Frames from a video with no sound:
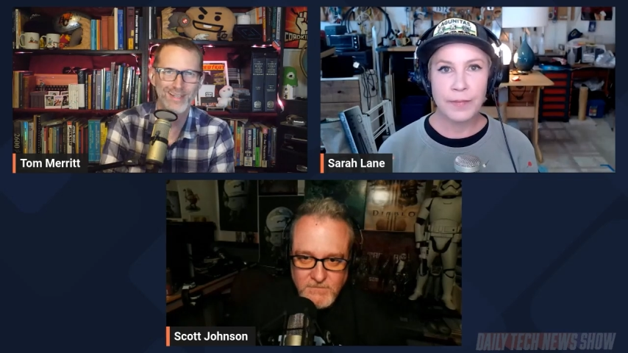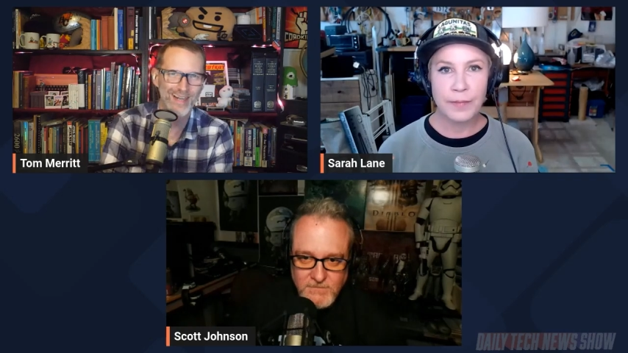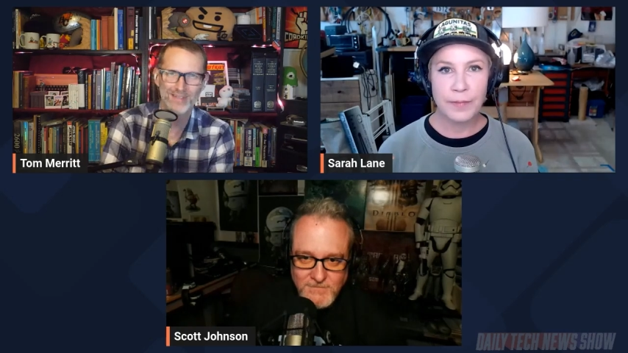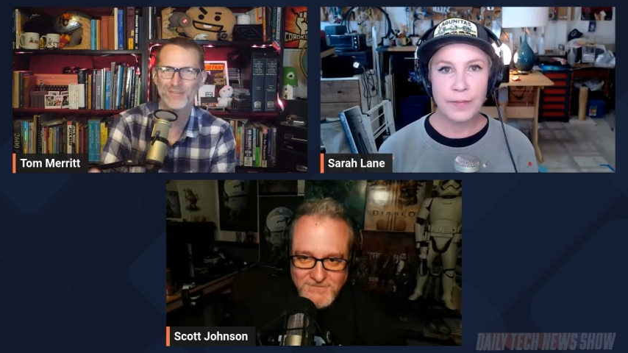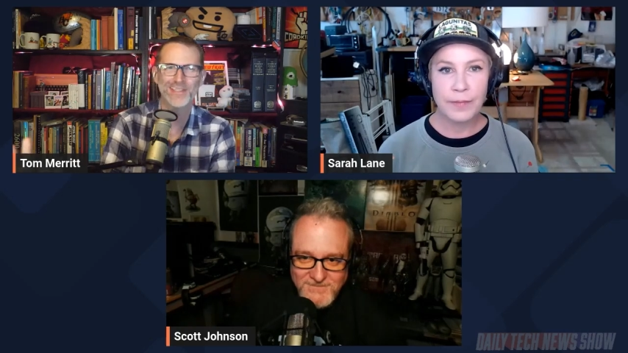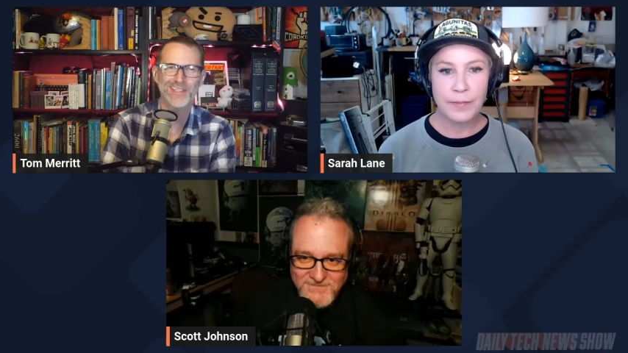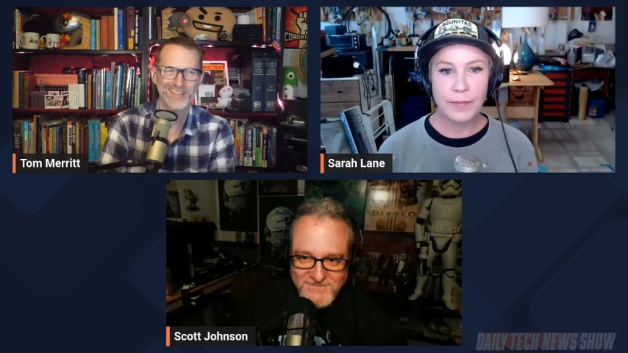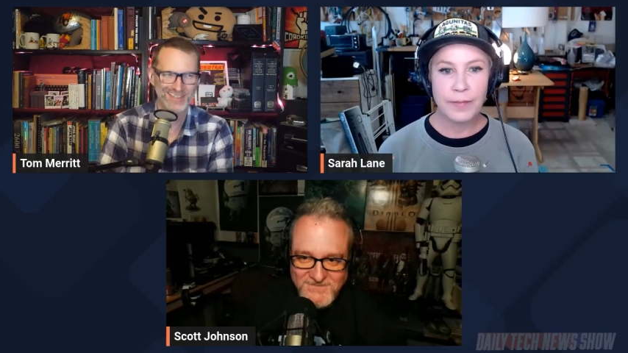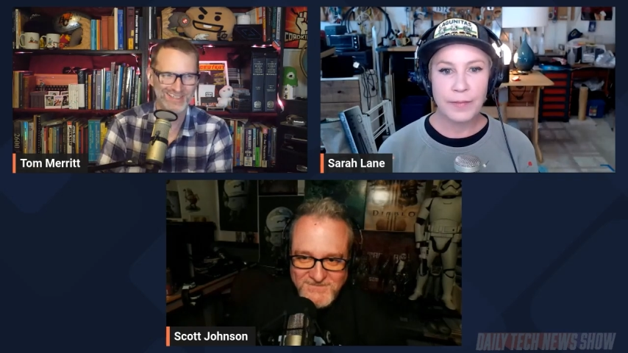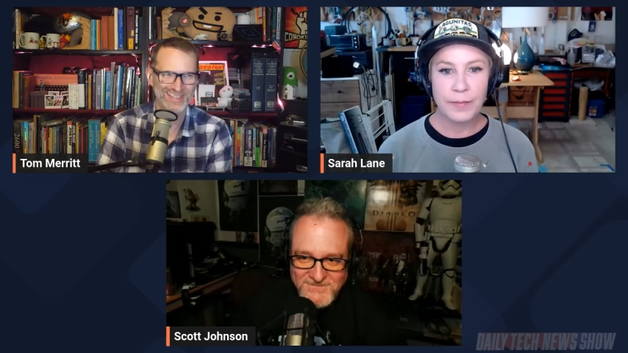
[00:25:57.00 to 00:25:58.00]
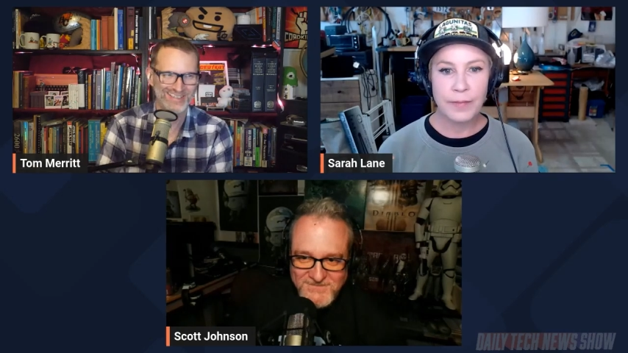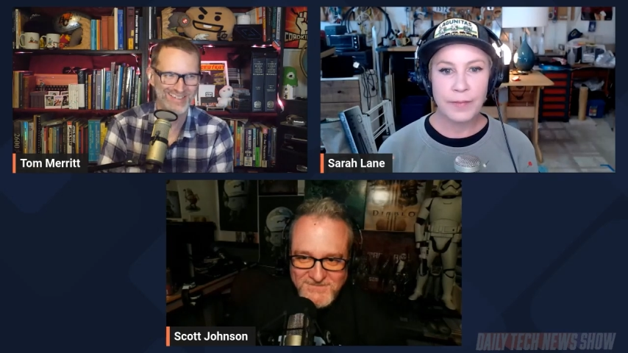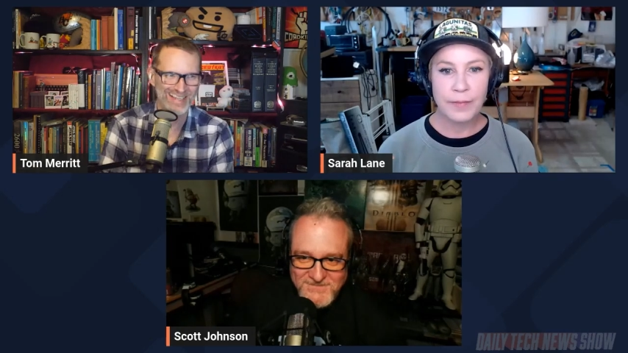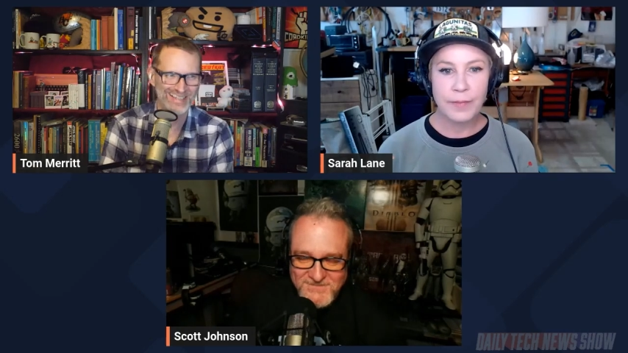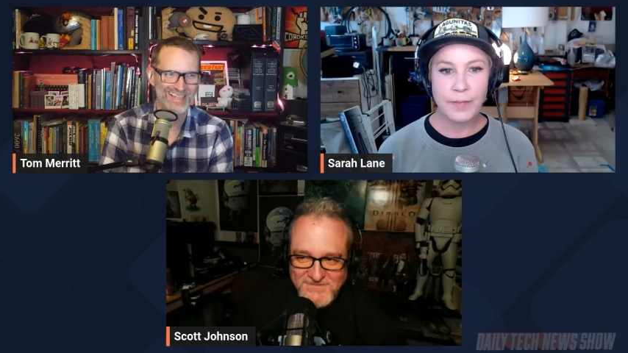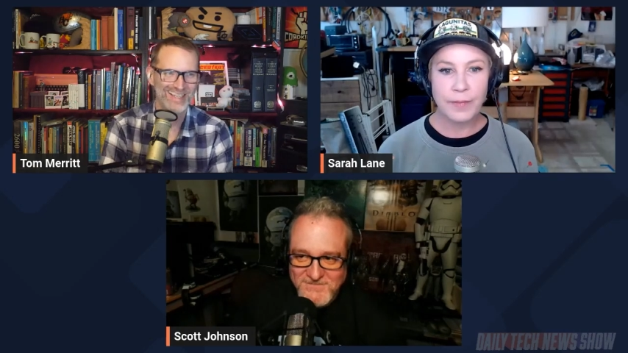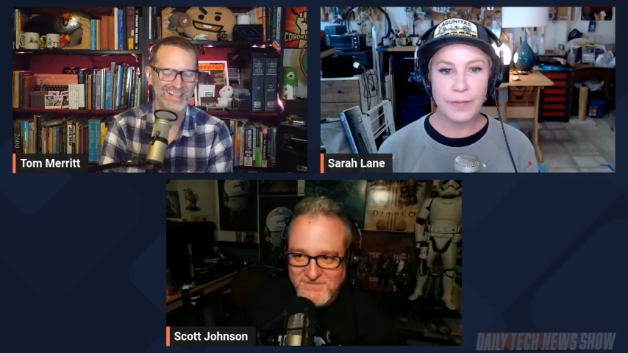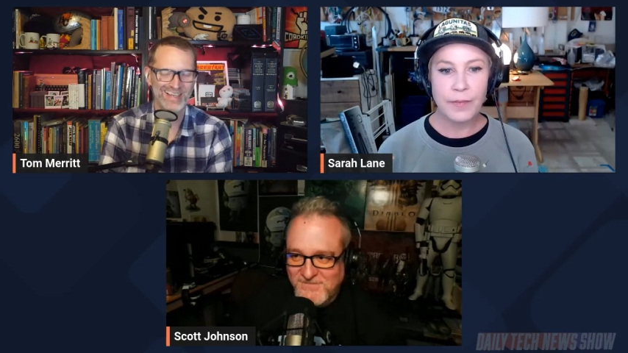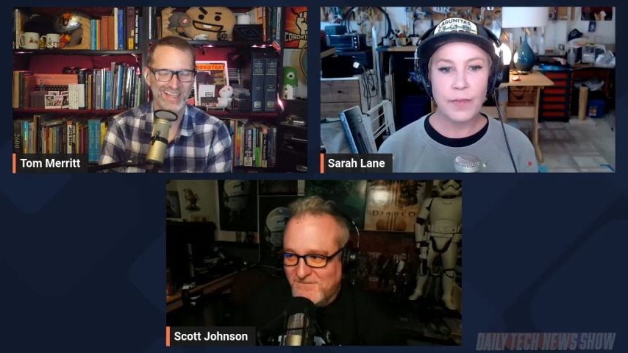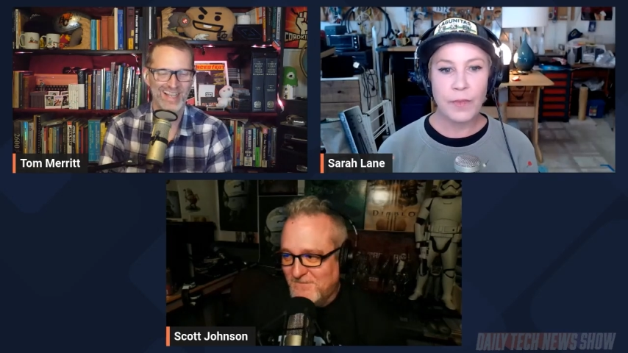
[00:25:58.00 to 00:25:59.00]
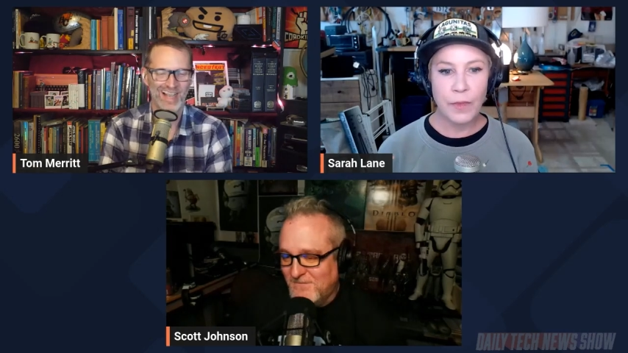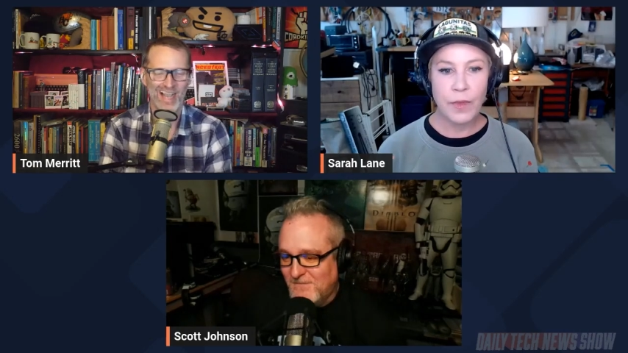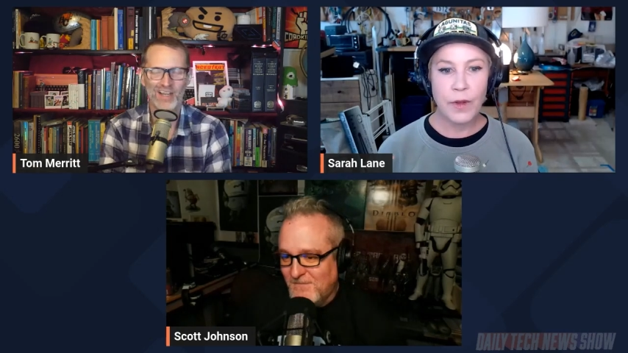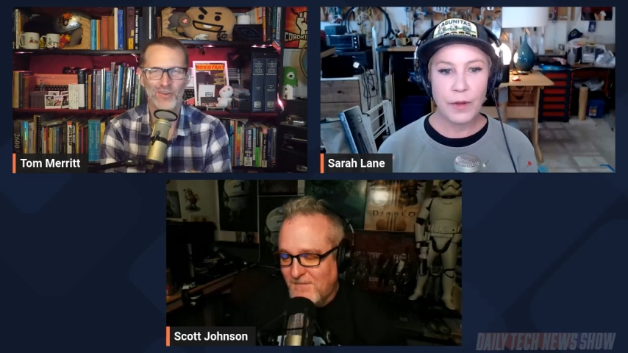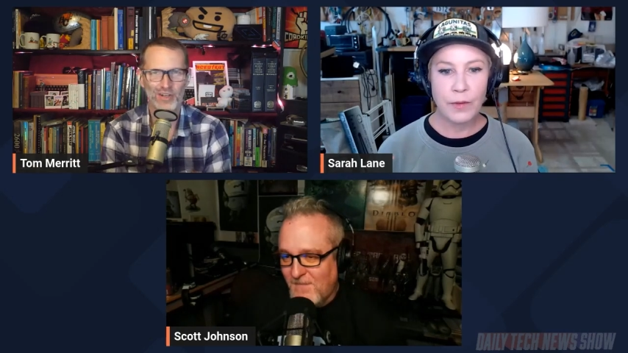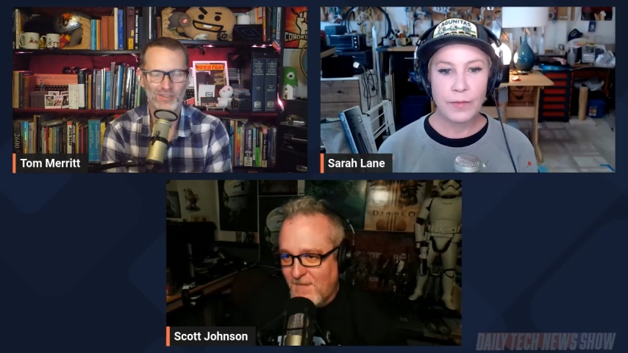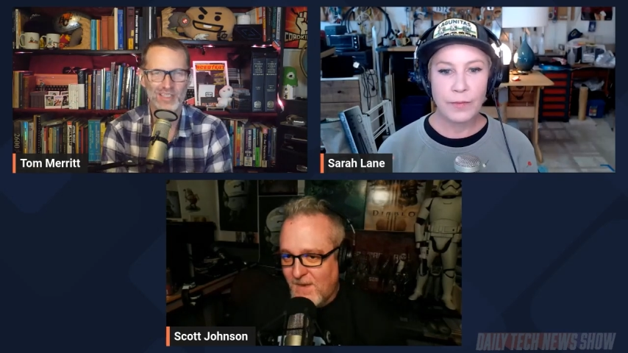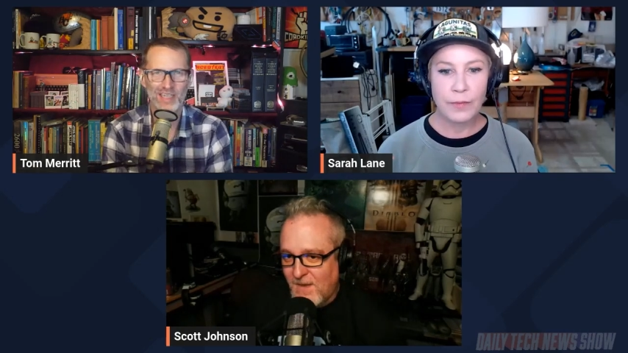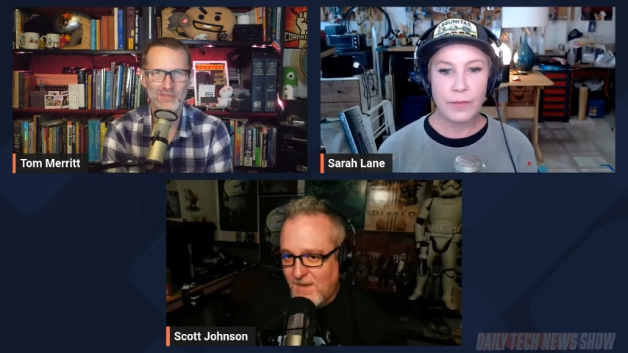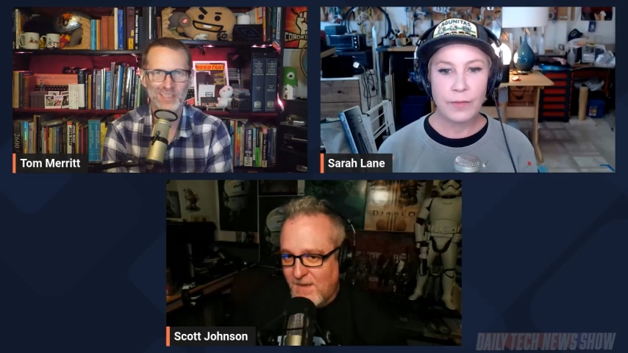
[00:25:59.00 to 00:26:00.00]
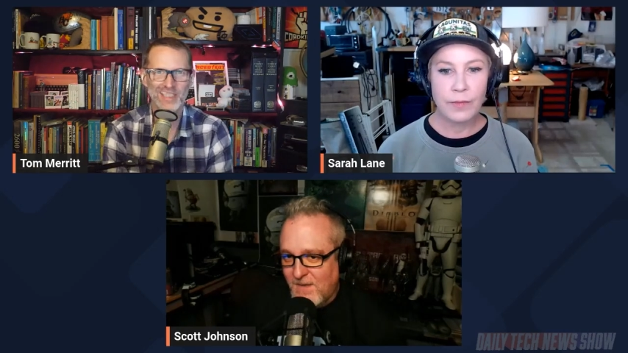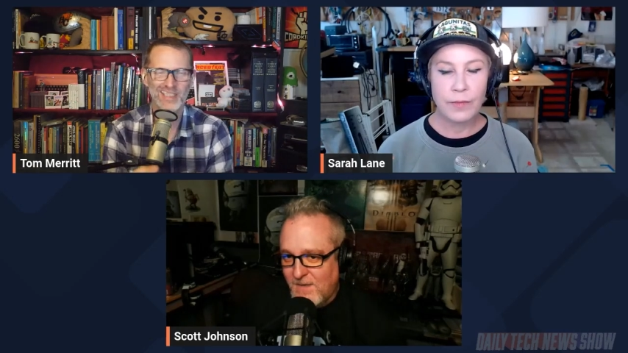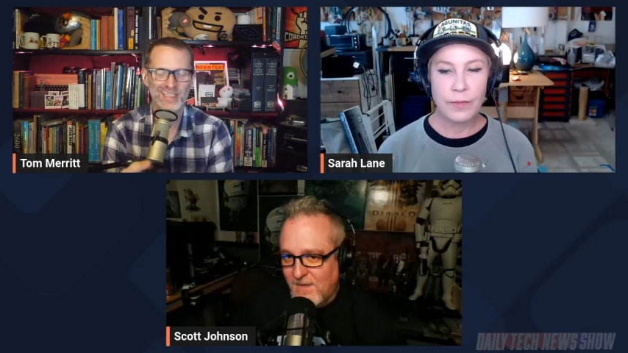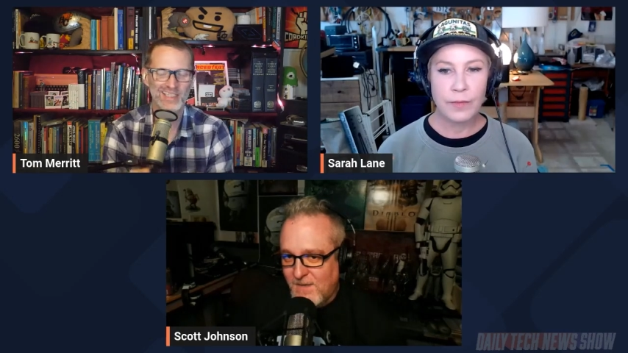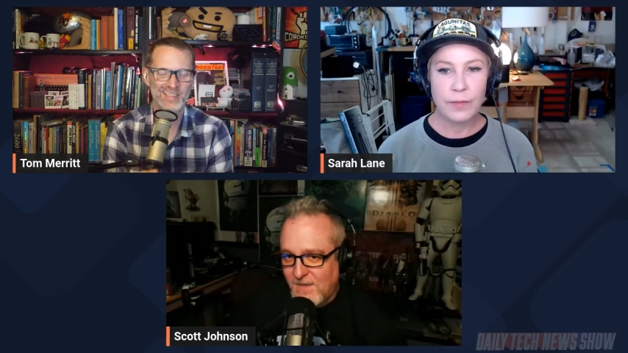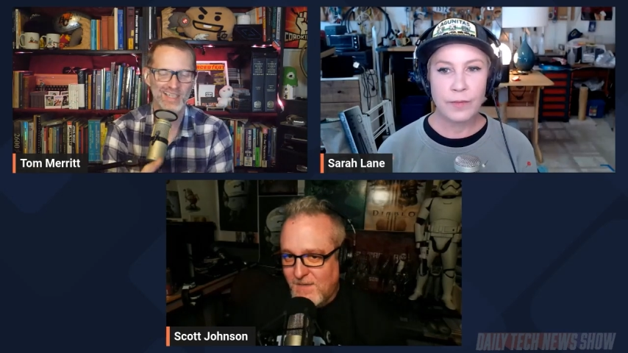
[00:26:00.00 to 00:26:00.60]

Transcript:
Speaker 1: not even just on the internet. Mm-hmm. Like, I don't understand what this is.